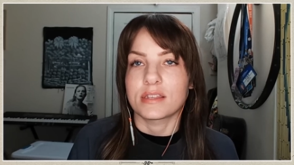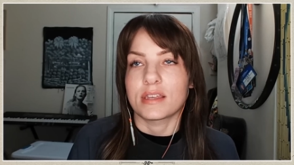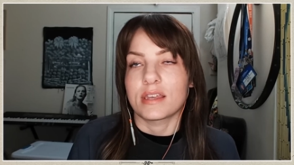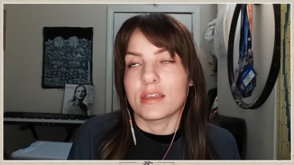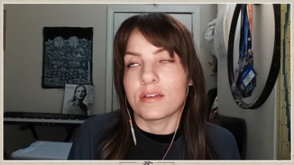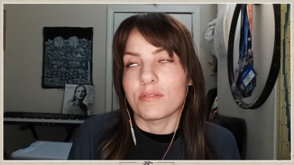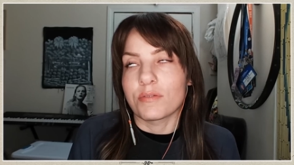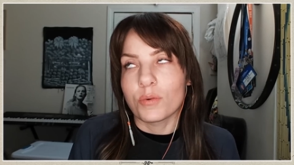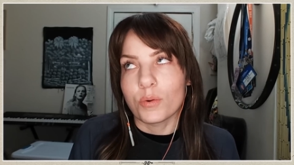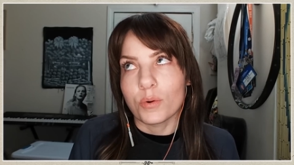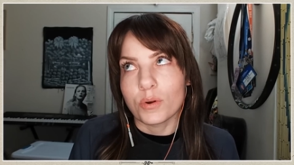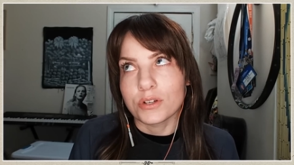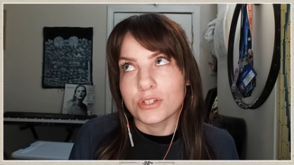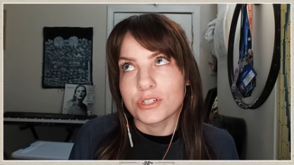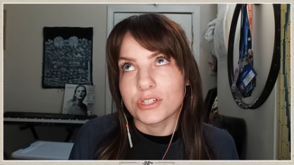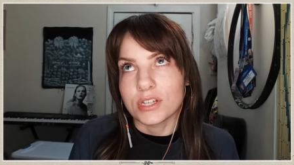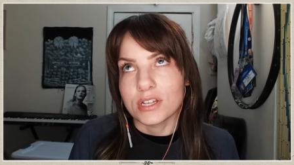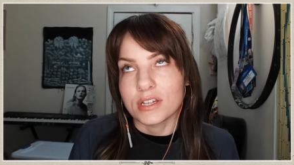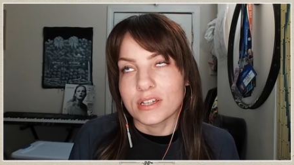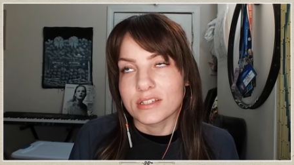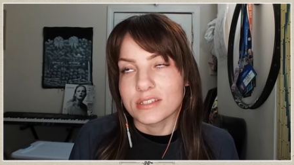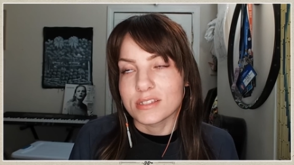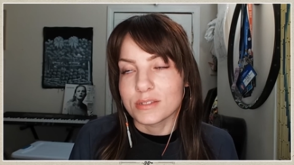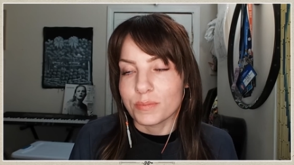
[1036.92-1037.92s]
like, of course
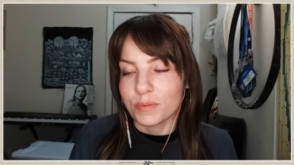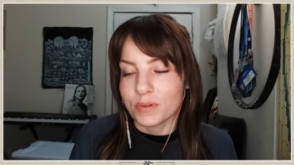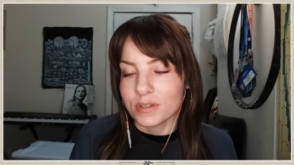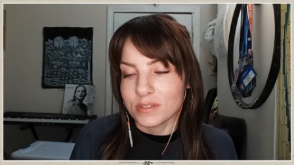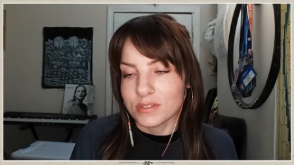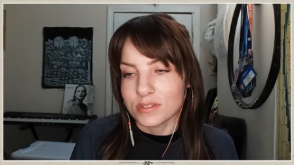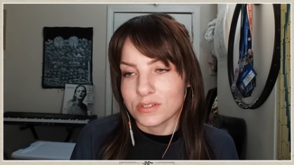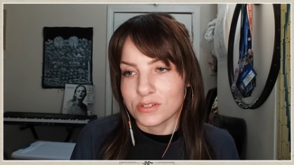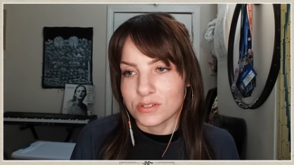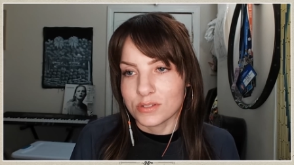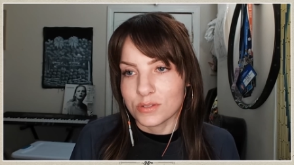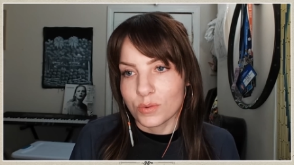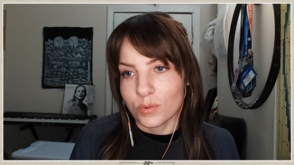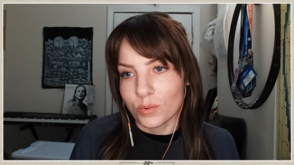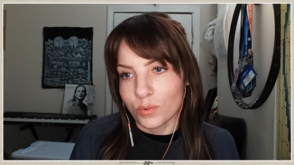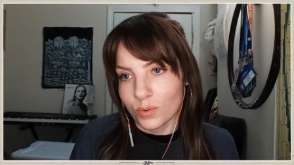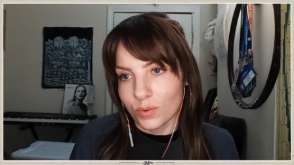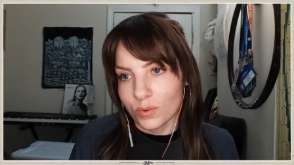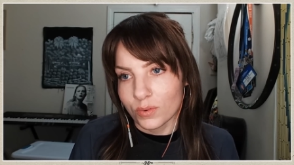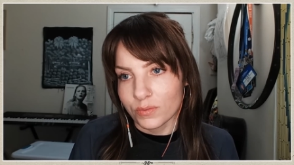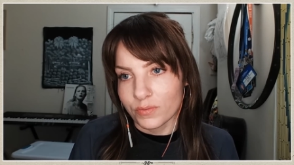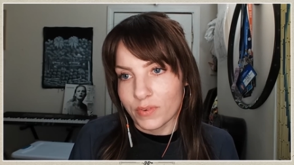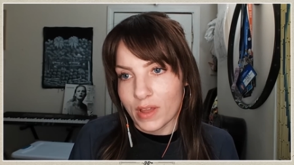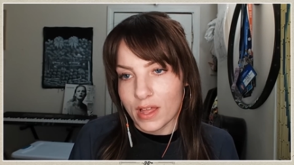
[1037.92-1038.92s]
she is, but it's just
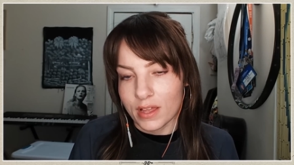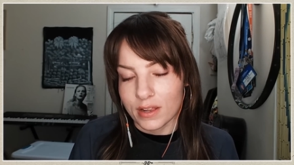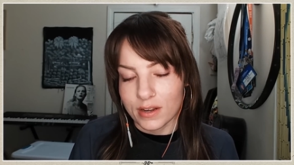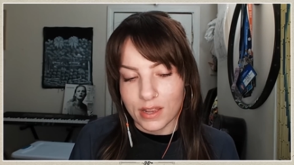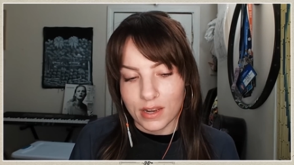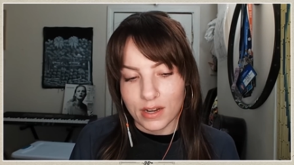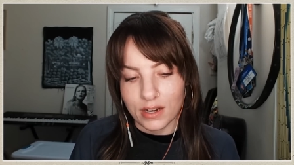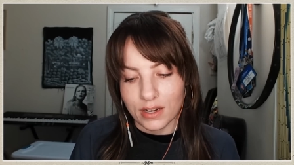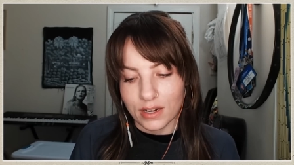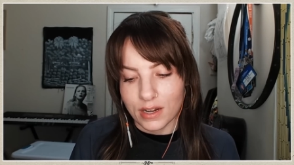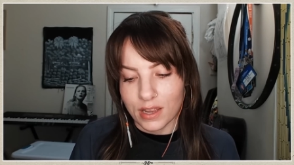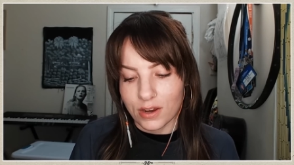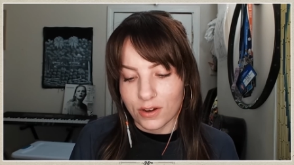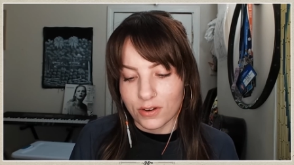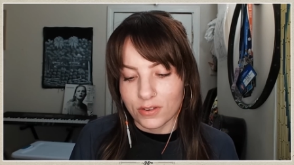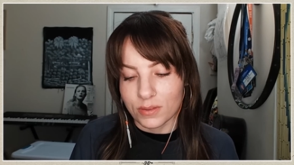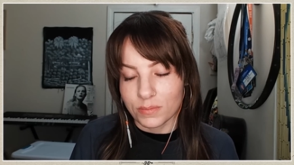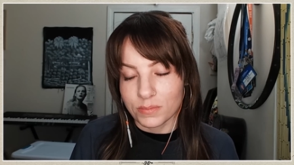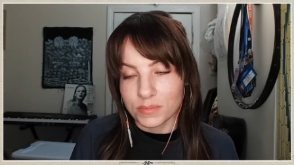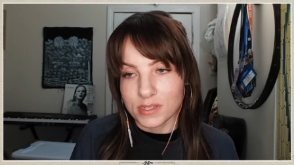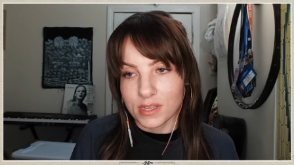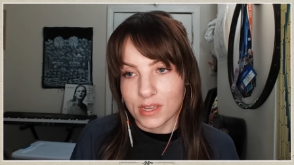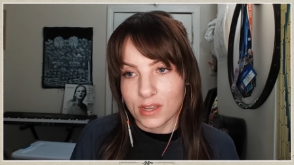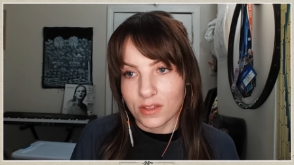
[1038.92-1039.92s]
cool and validating to hear
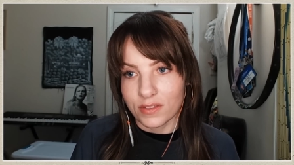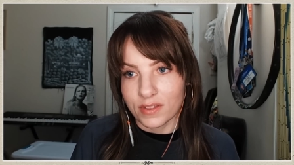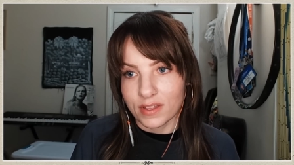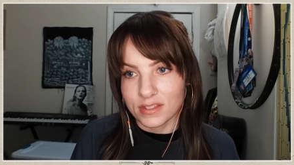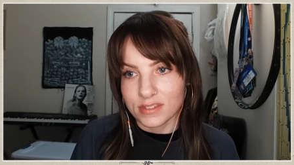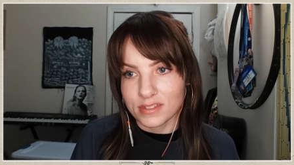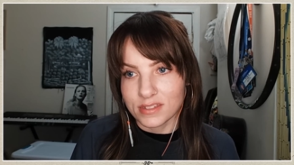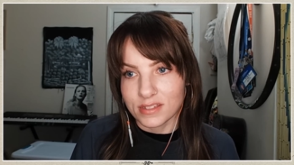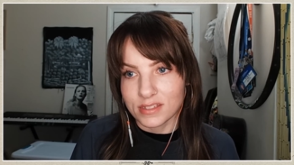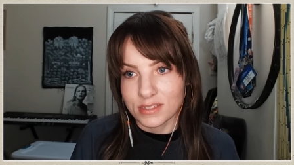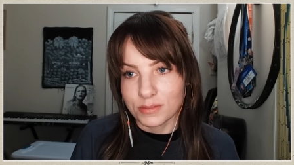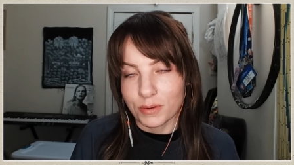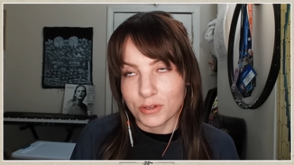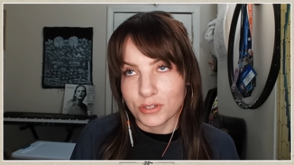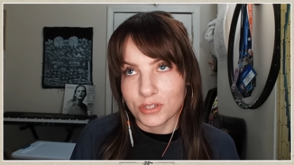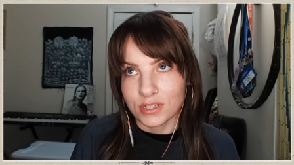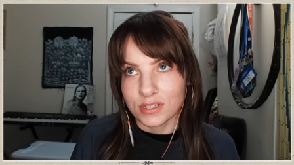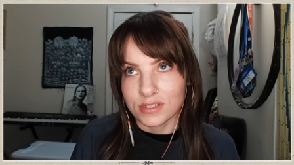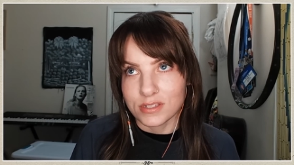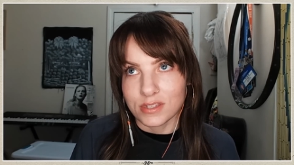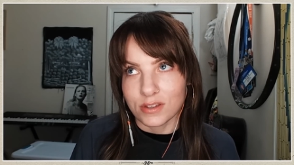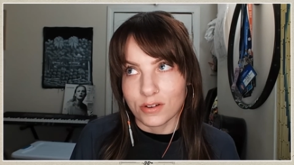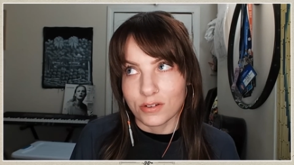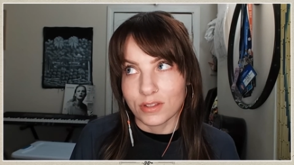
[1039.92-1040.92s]
them say all that,
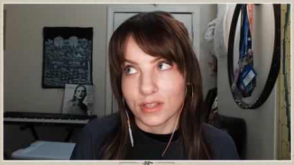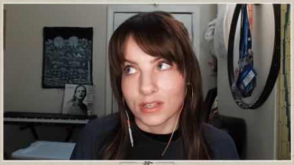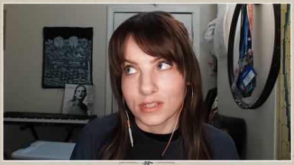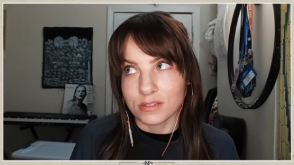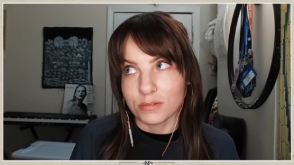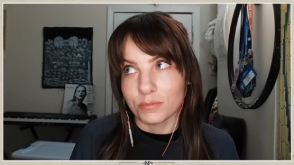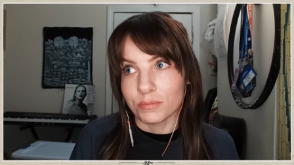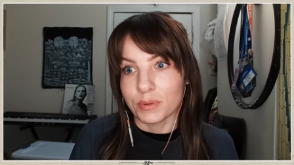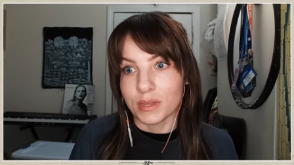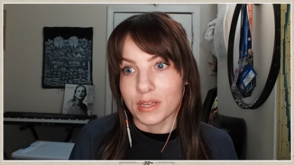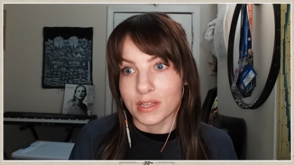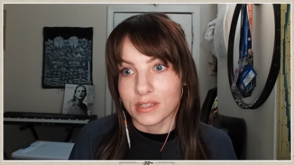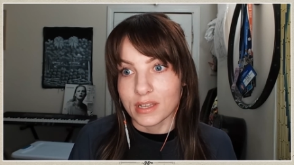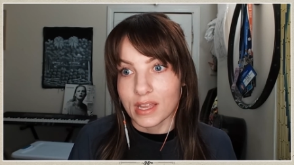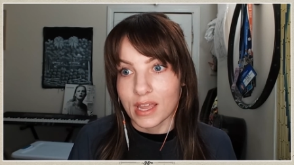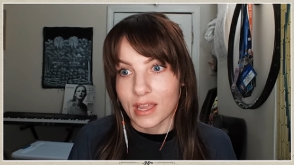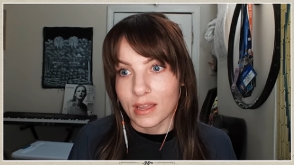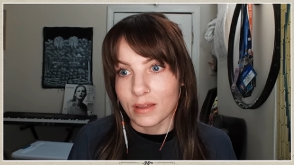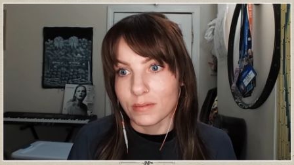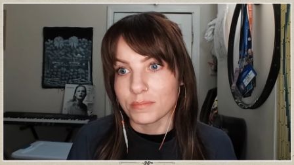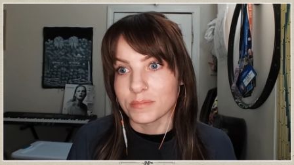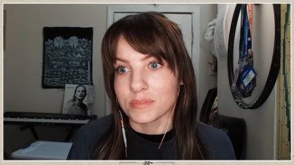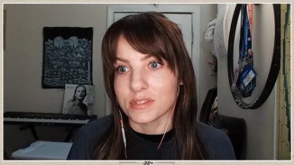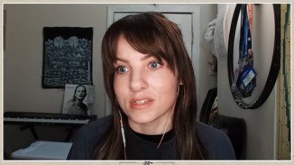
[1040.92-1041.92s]
especially because they're like some big
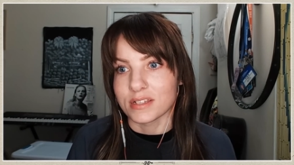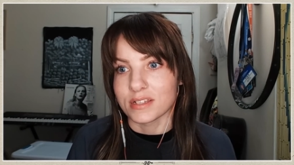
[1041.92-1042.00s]
names.